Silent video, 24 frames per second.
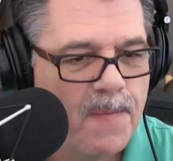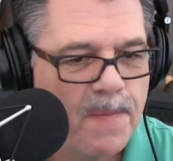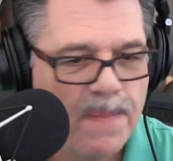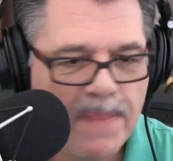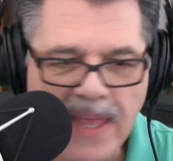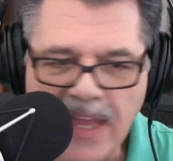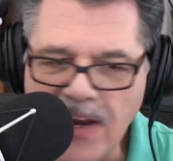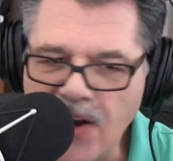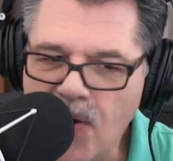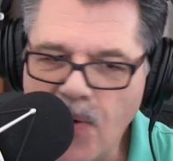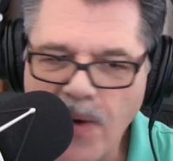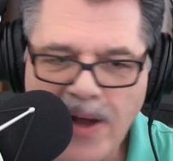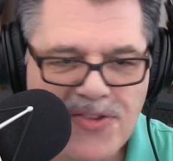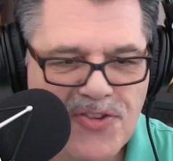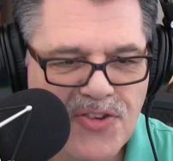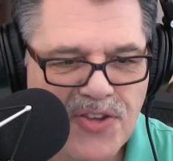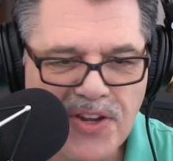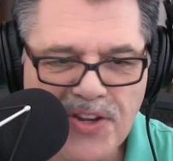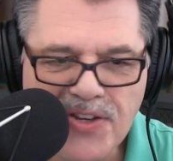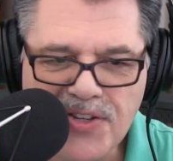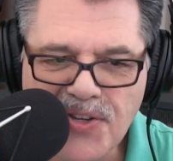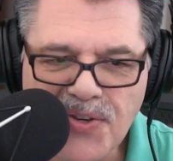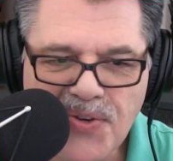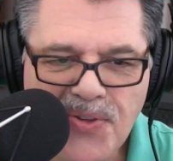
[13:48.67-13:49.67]
They don't want you
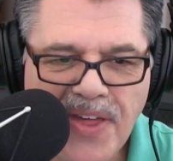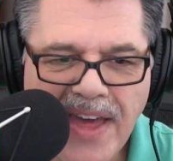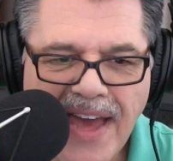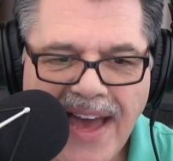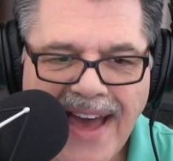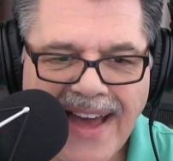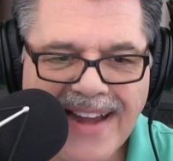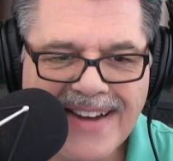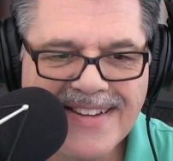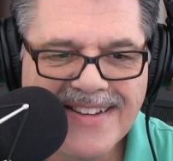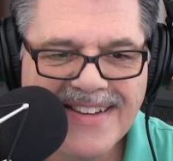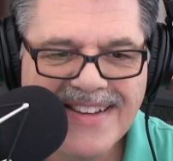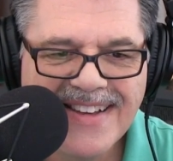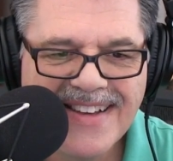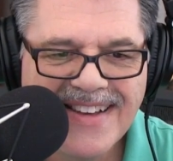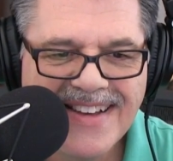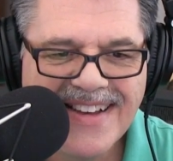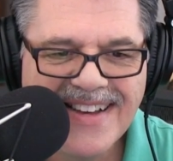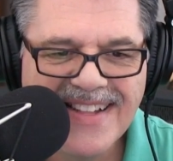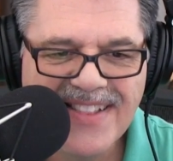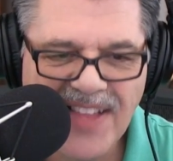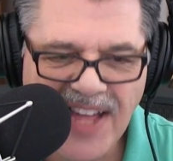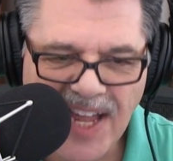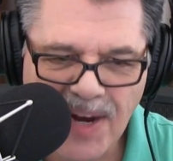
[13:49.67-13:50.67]
to do that.
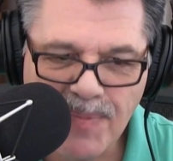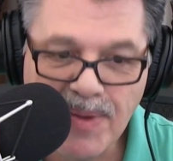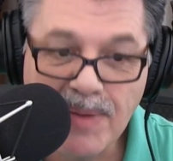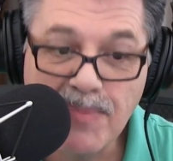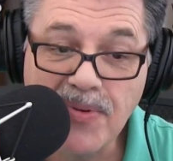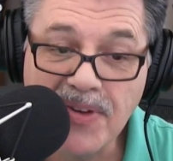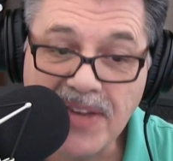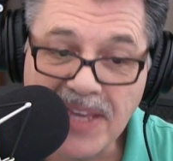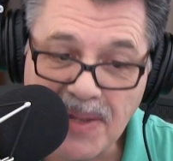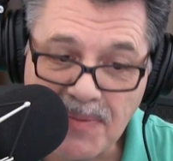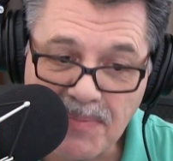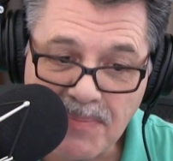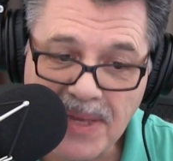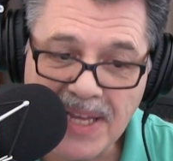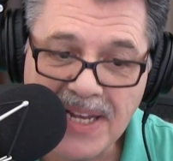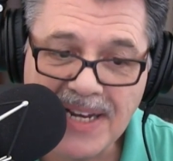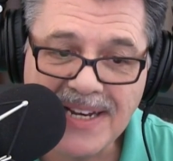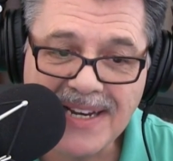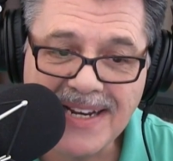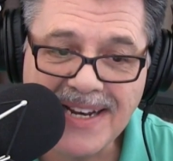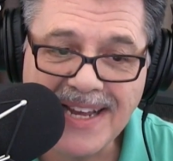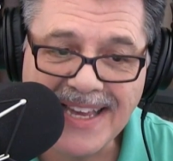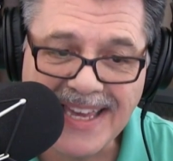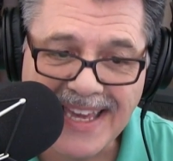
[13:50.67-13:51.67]
A lot of people get
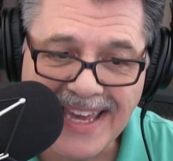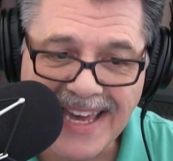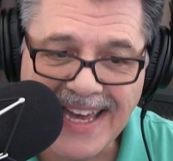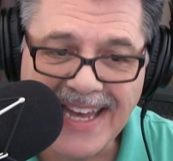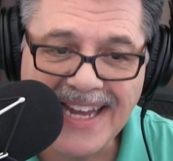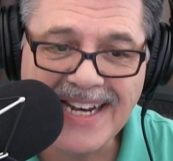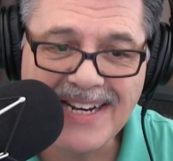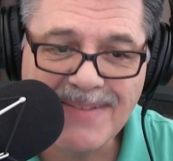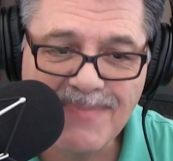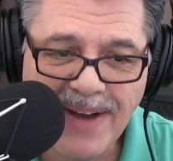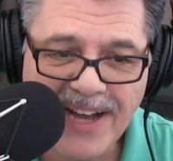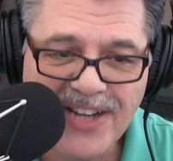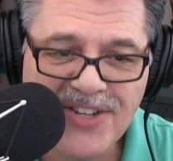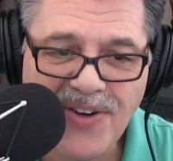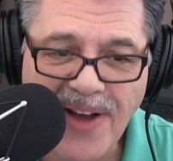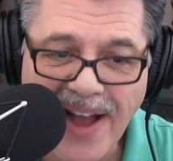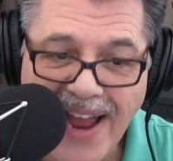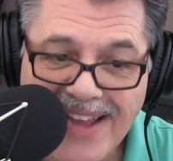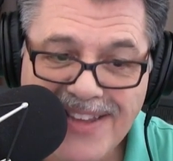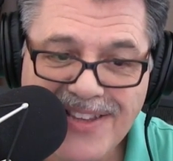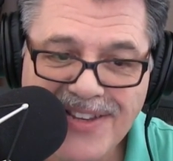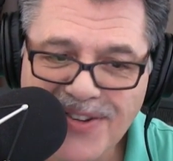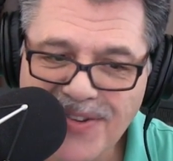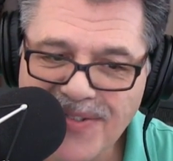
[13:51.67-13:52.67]
bitten again by
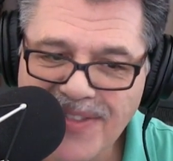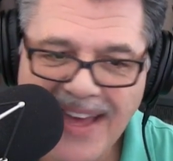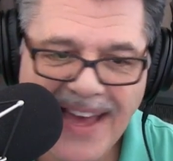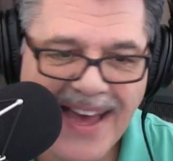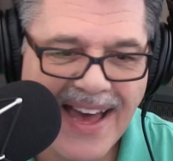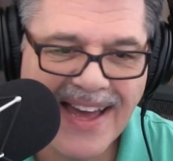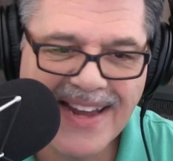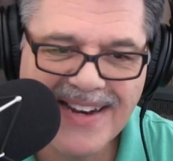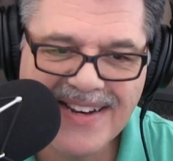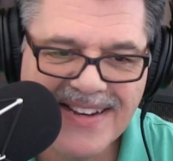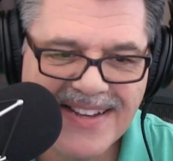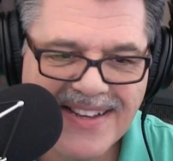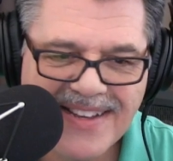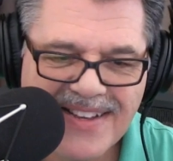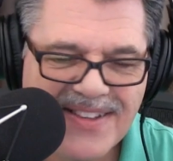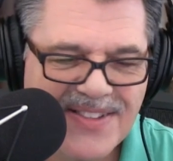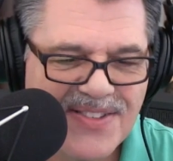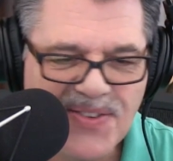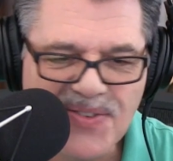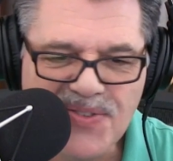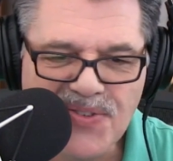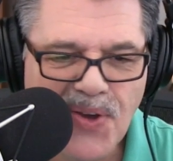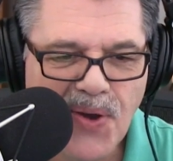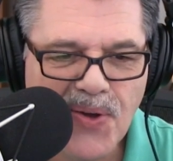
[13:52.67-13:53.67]
trying to oh do that. Gosh.
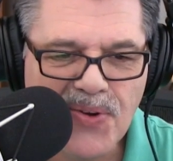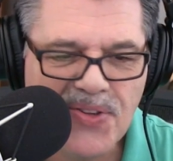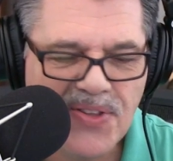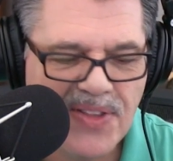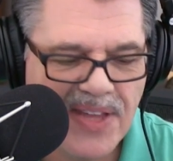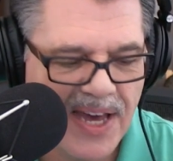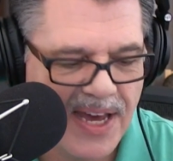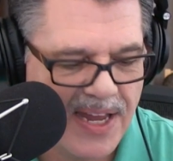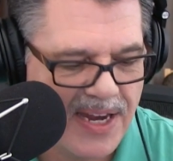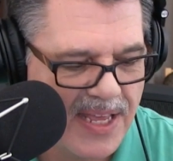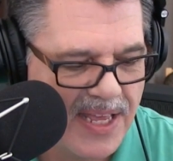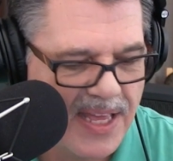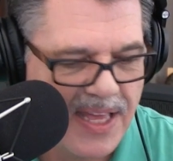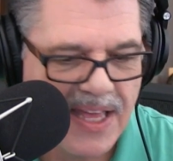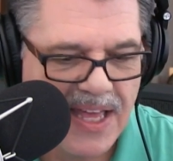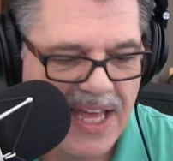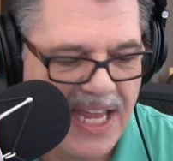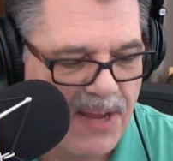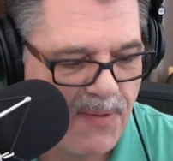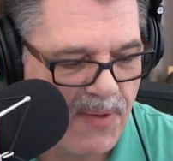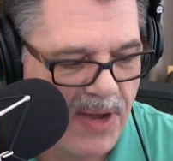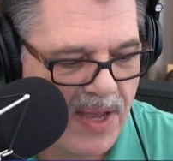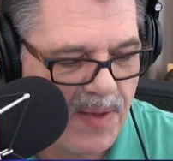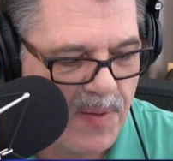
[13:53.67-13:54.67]
So don't do that.
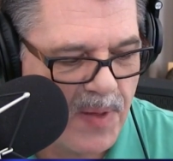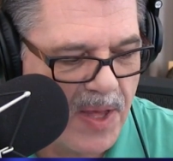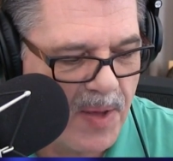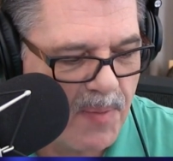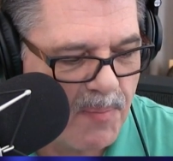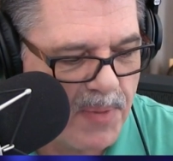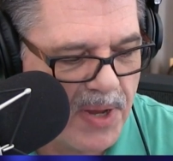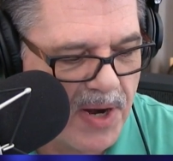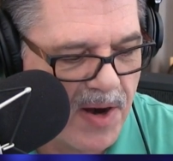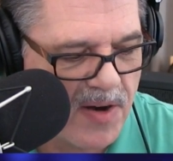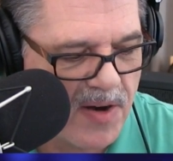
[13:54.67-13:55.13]
Anyway, but our